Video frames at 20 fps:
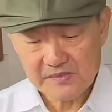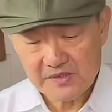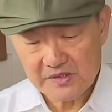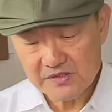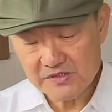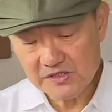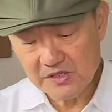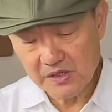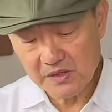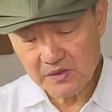
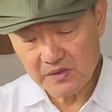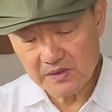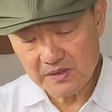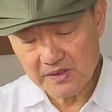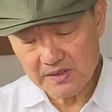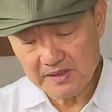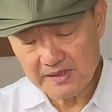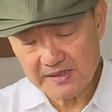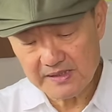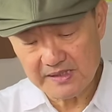So
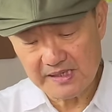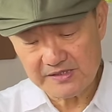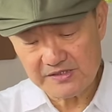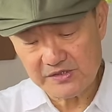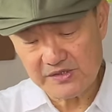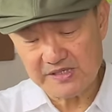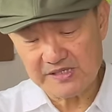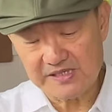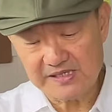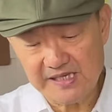as
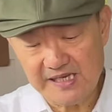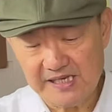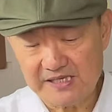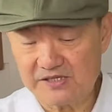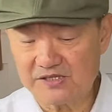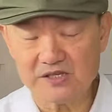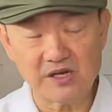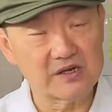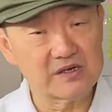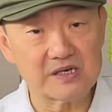you can see,
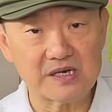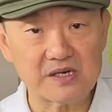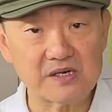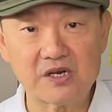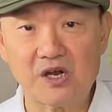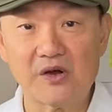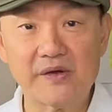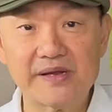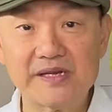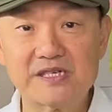it's not
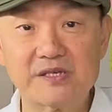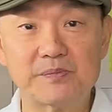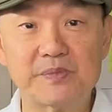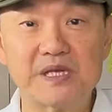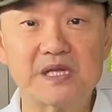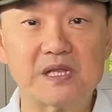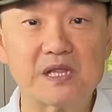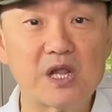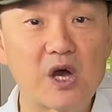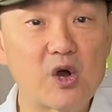going to
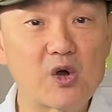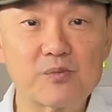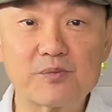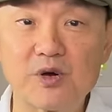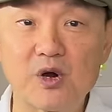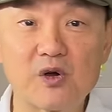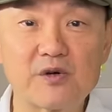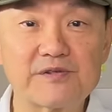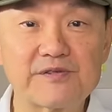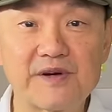be low
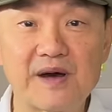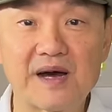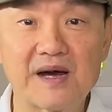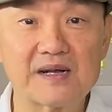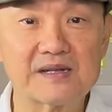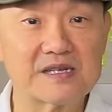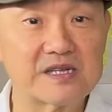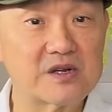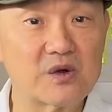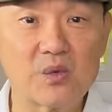
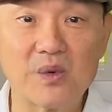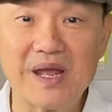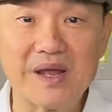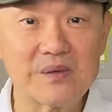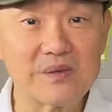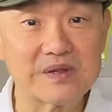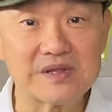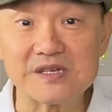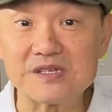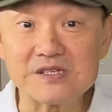profile, you know, wear
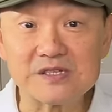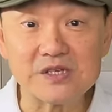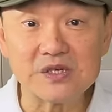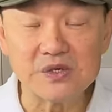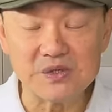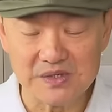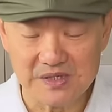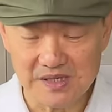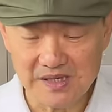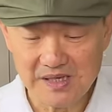with a
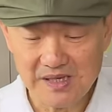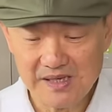suit.